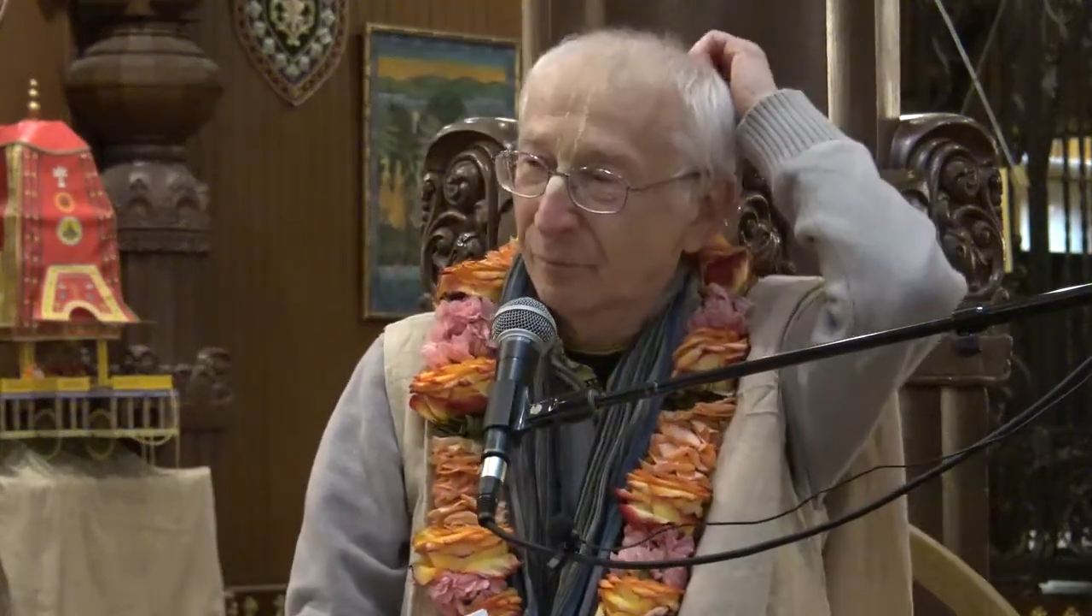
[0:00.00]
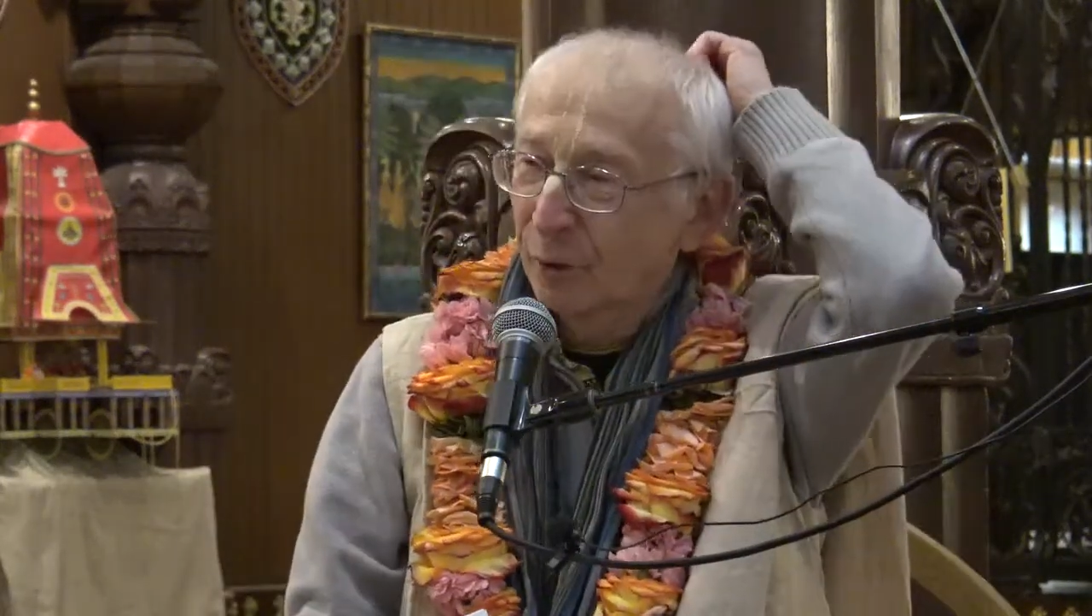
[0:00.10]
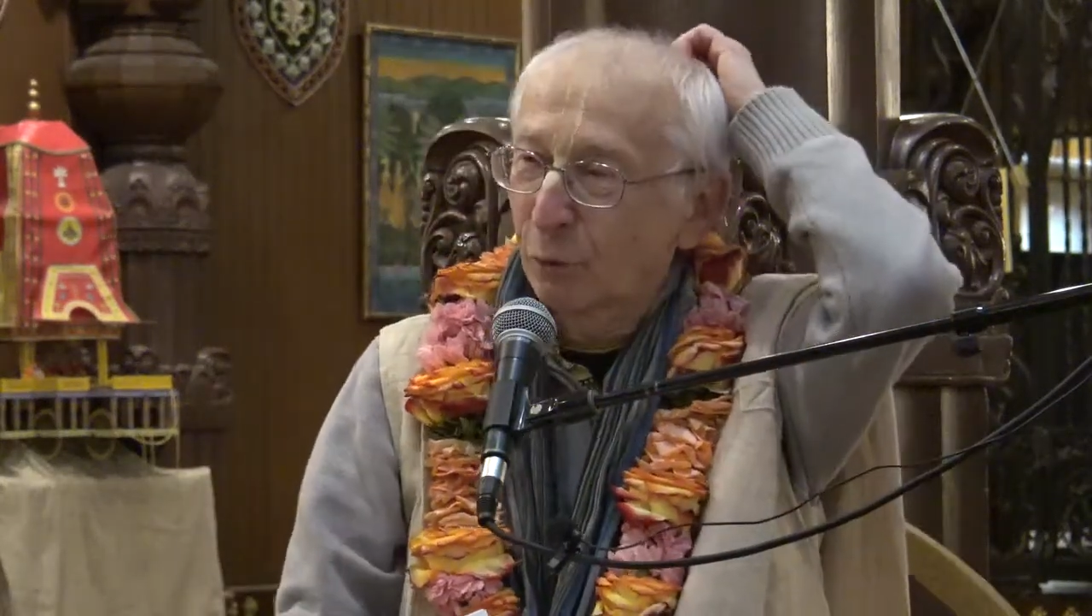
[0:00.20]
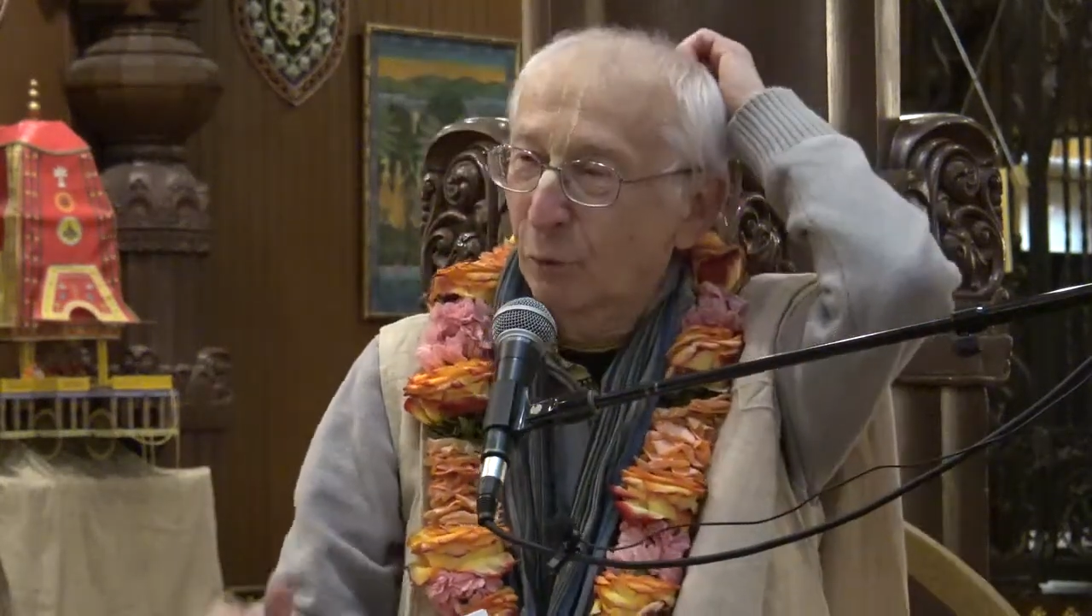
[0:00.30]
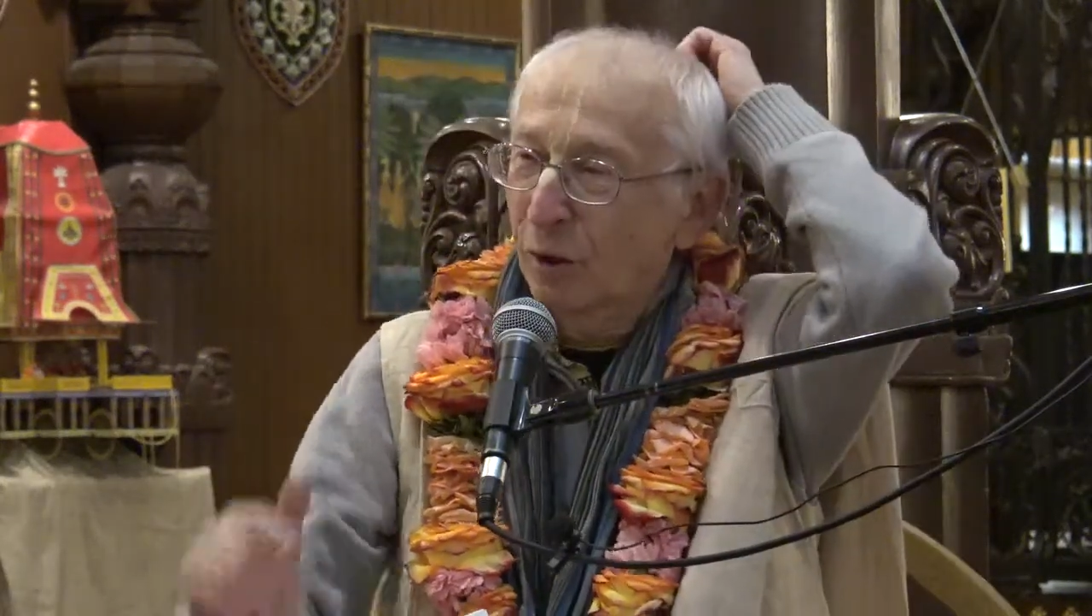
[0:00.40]

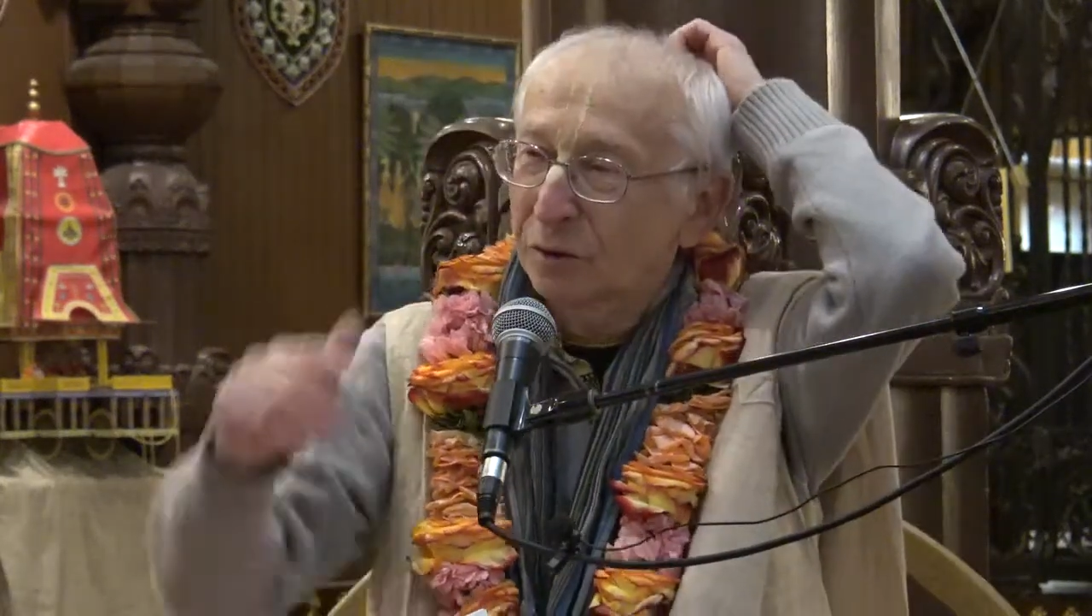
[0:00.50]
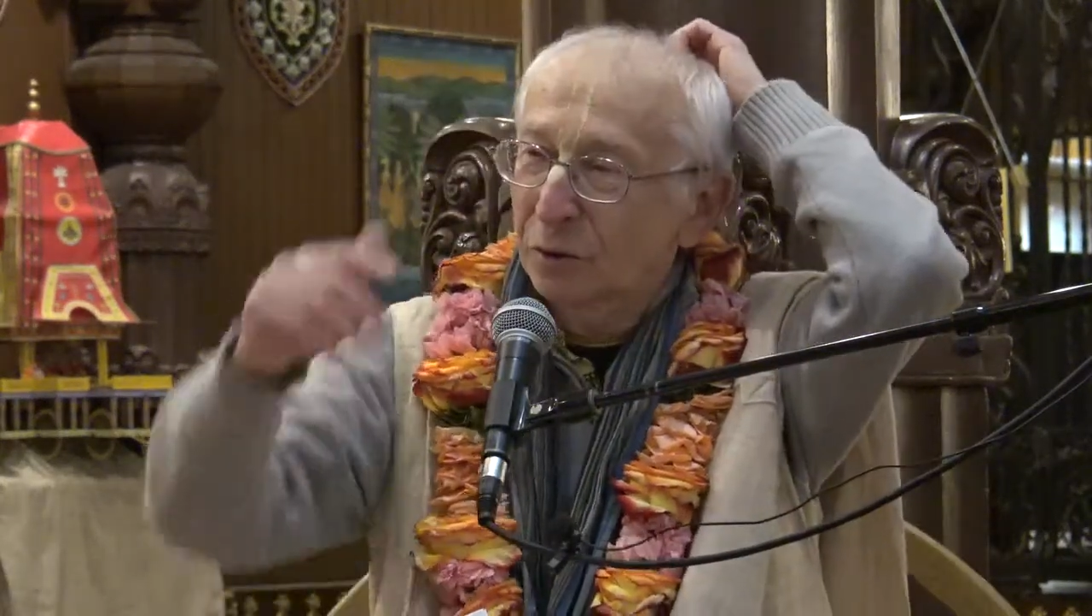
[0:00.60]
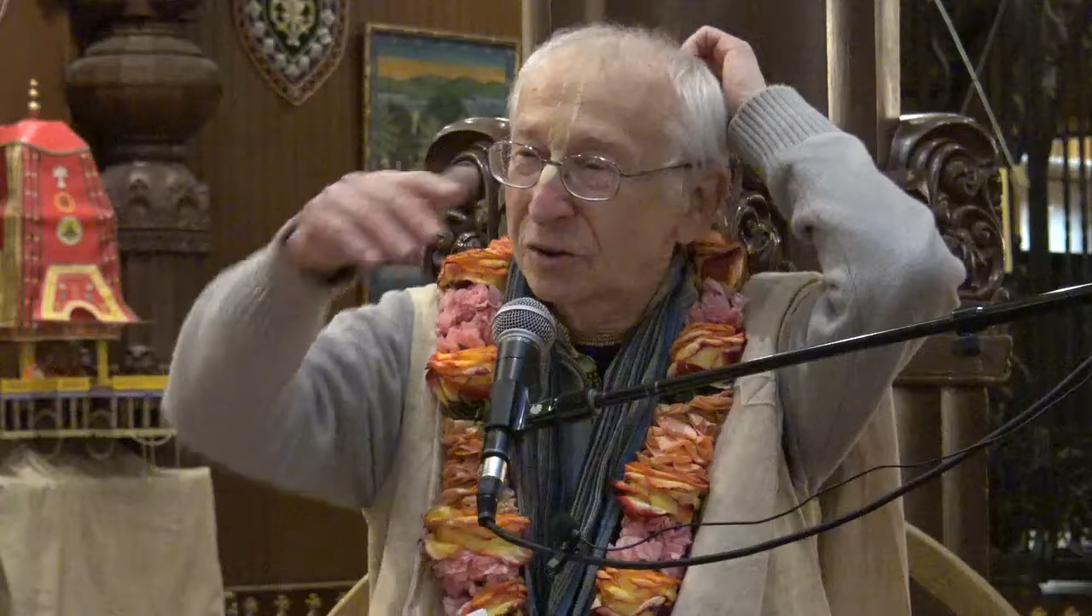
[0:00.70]
You want to